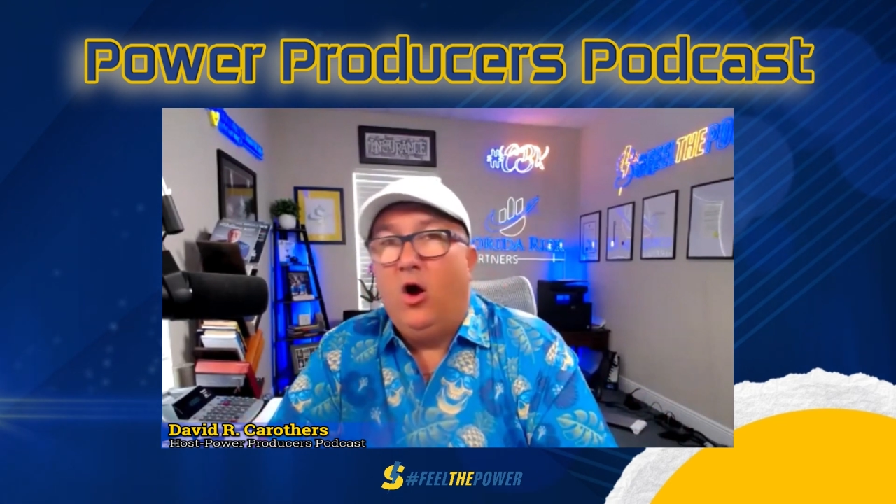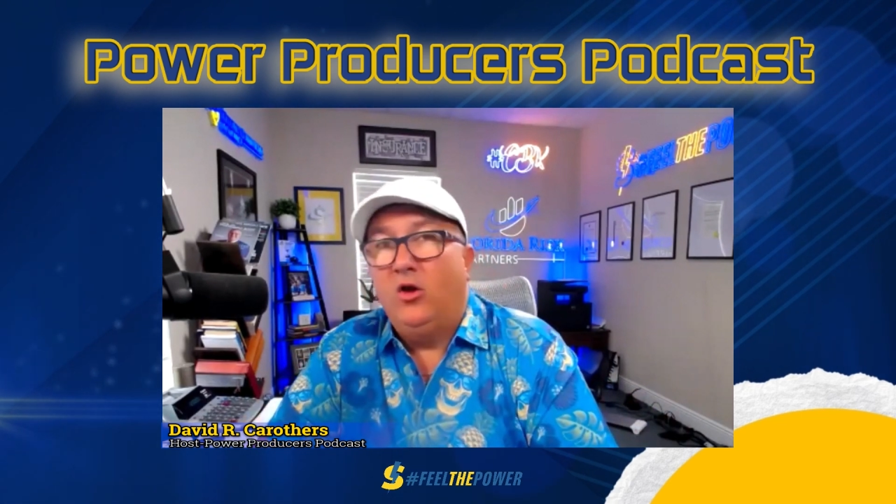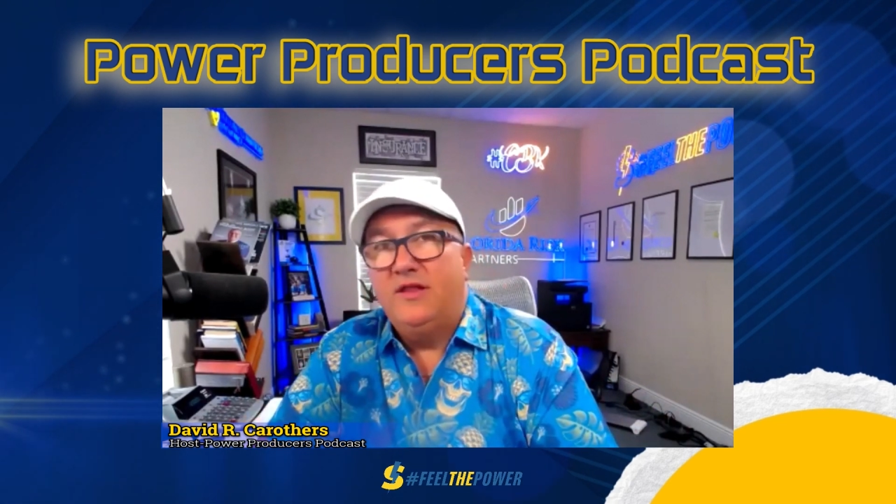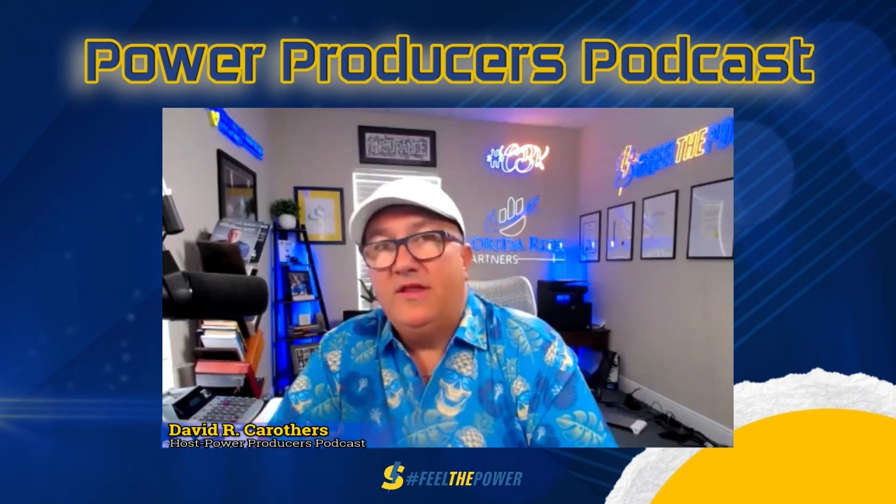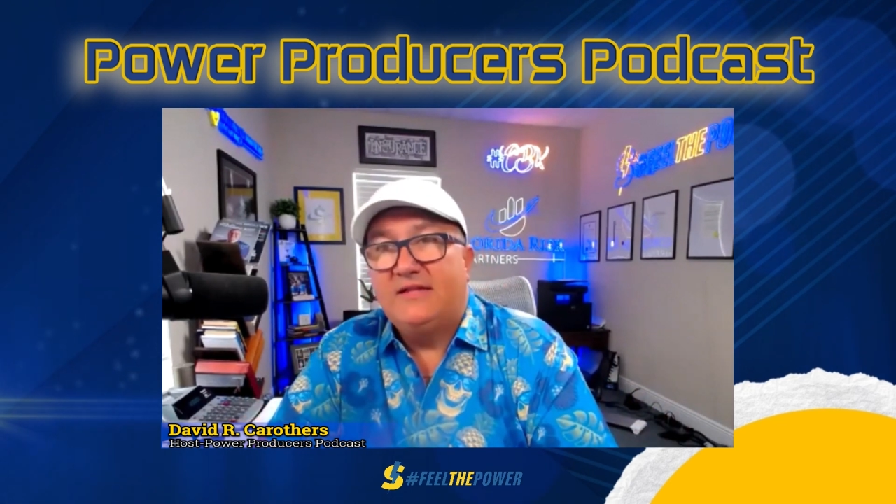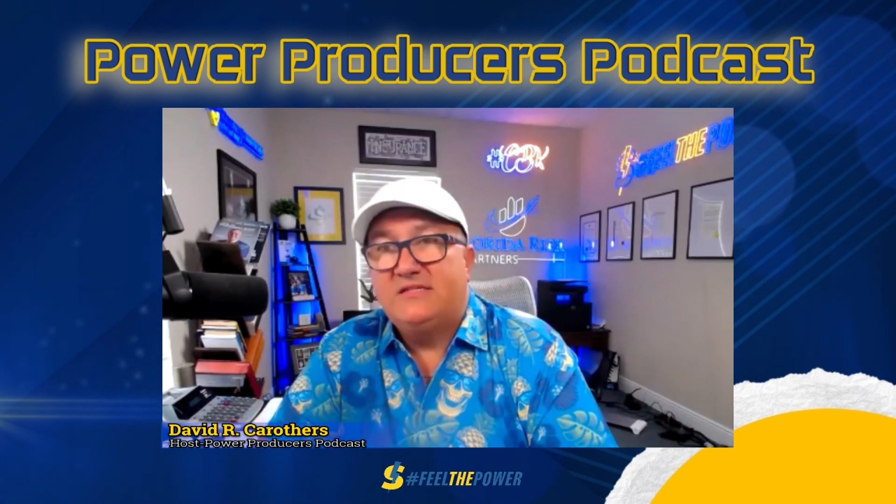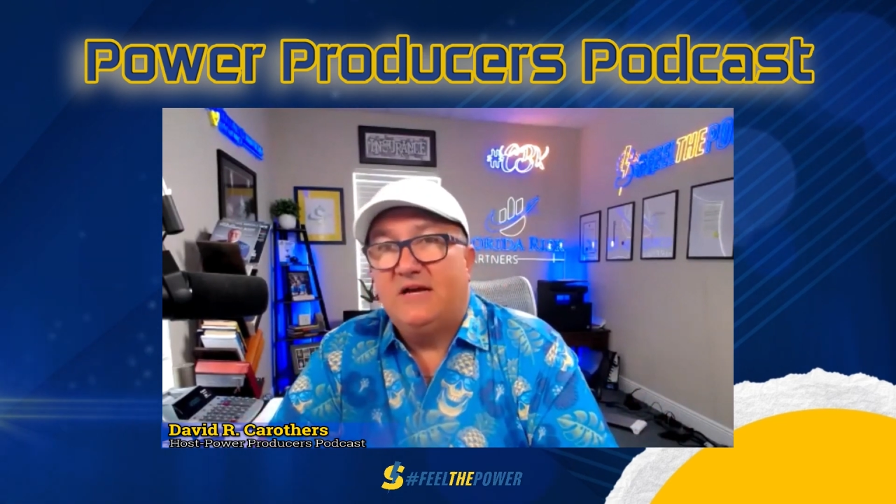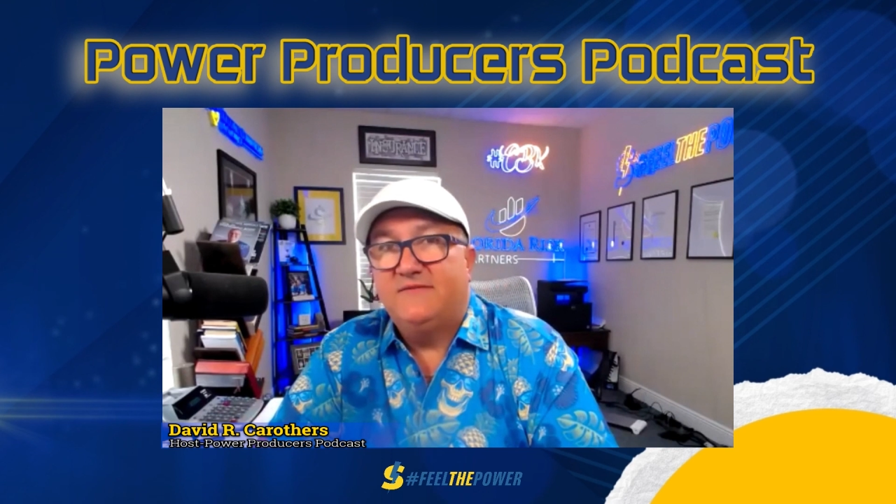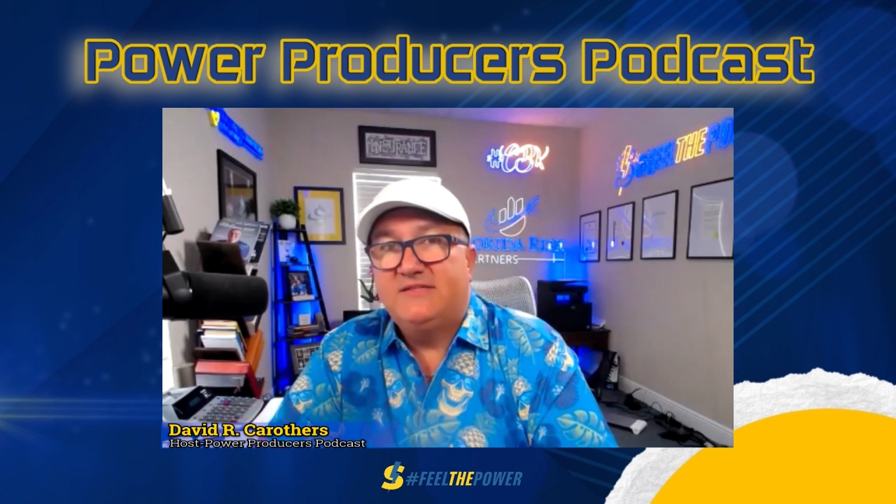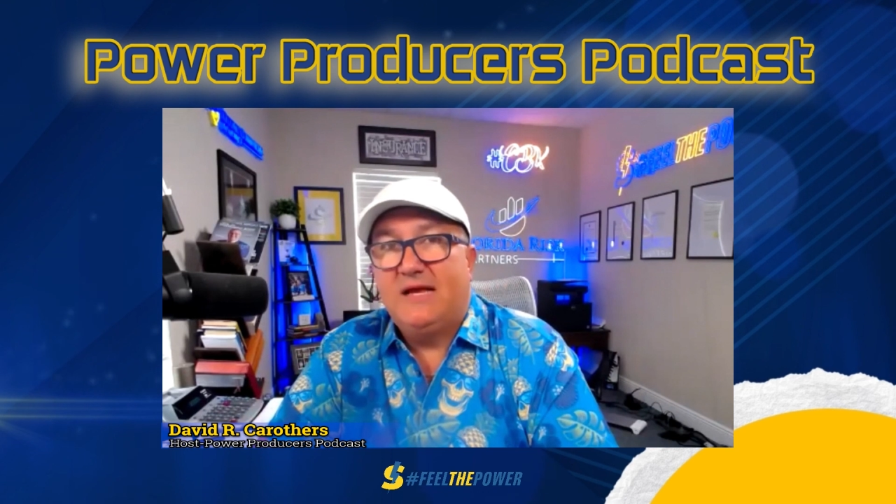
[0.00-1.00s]
all of that
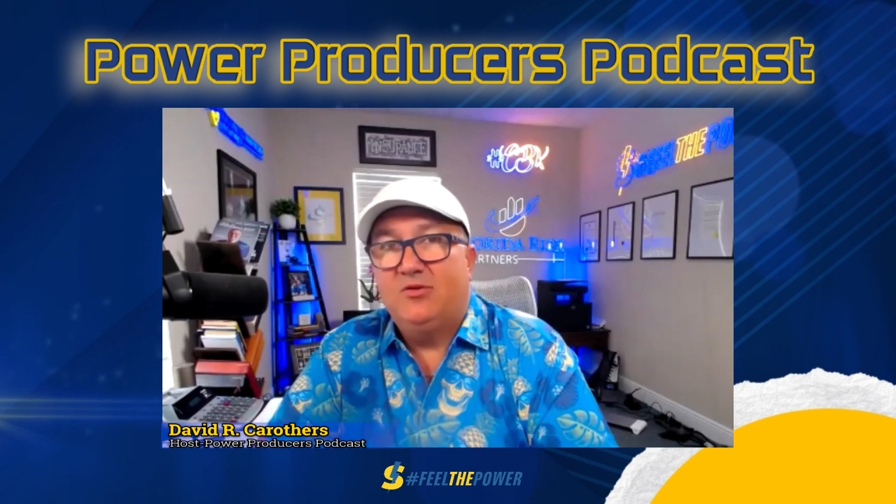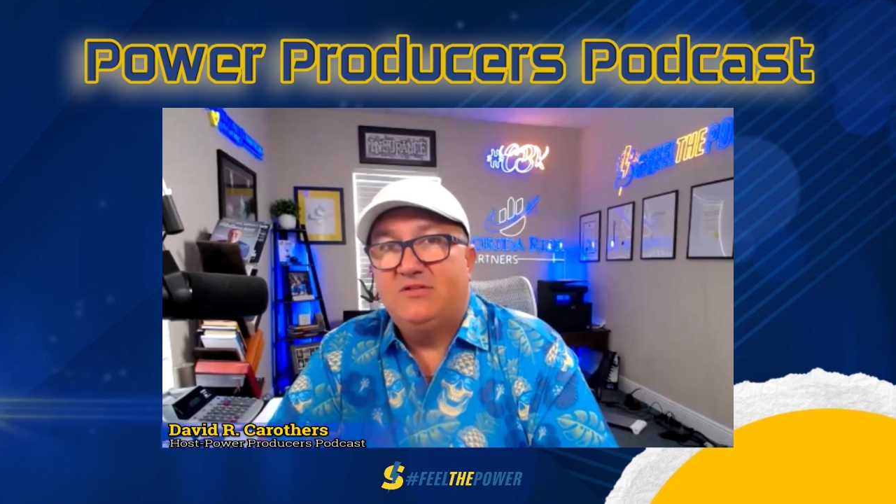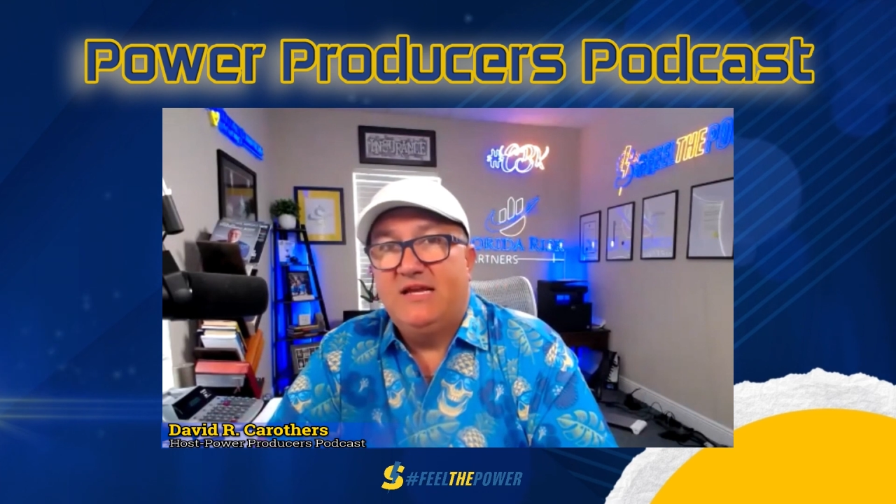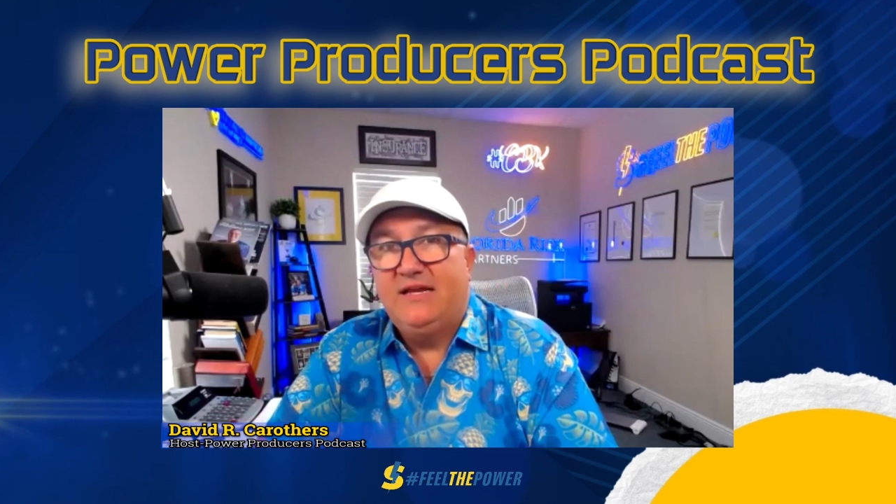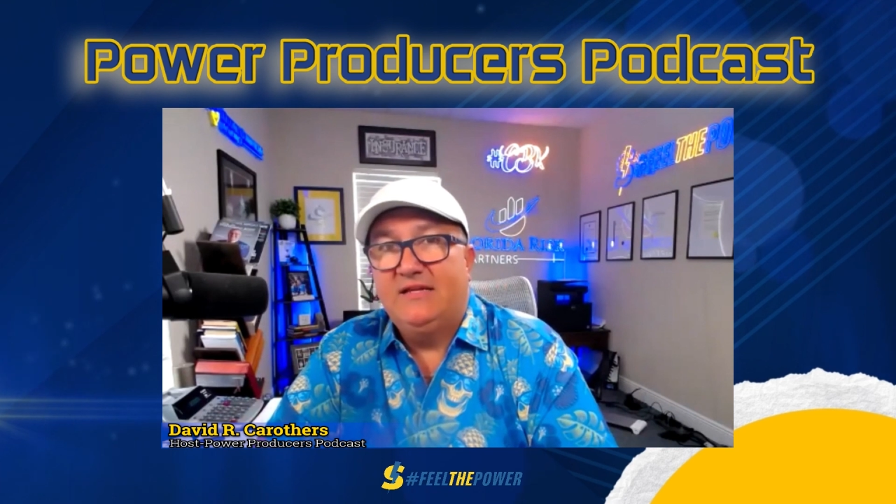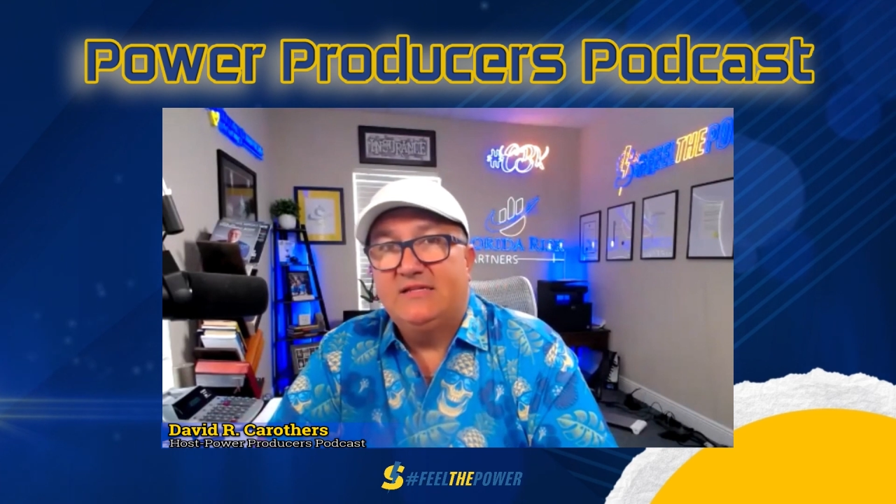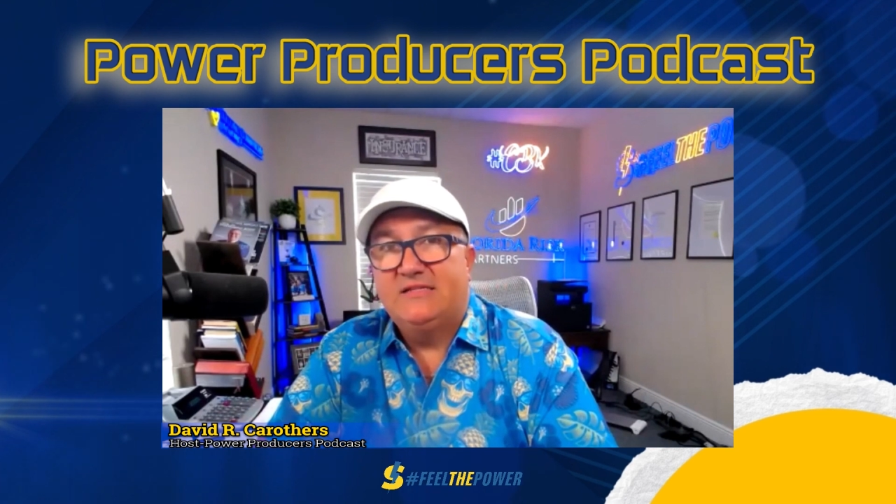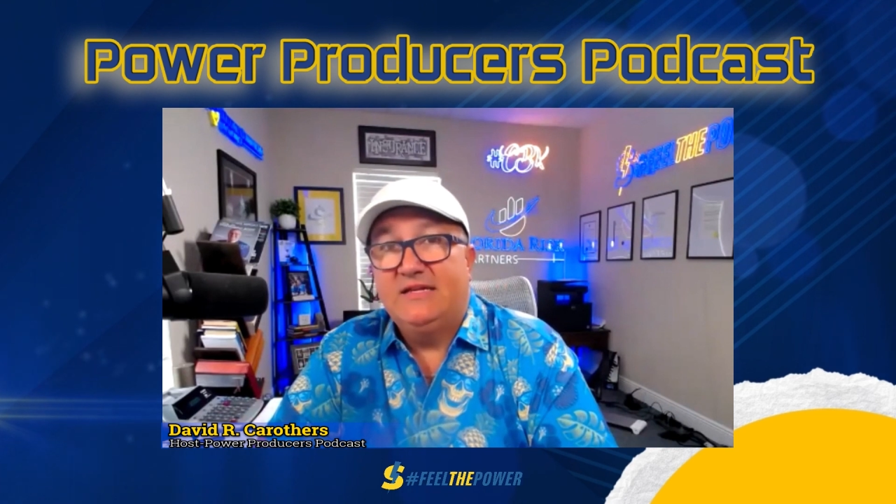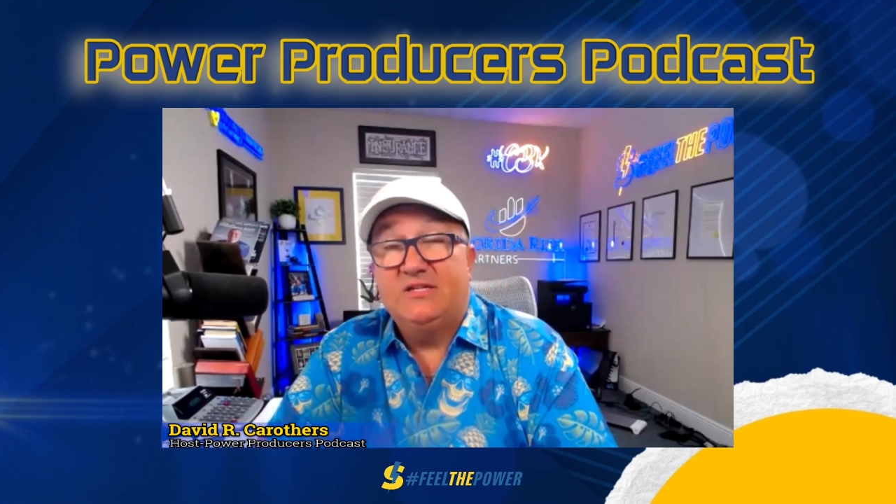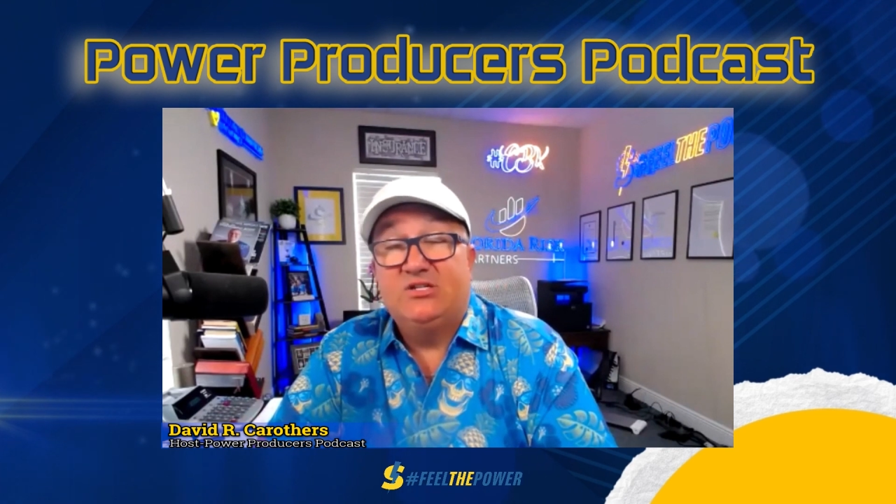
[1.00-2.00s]
stuff simultaneously.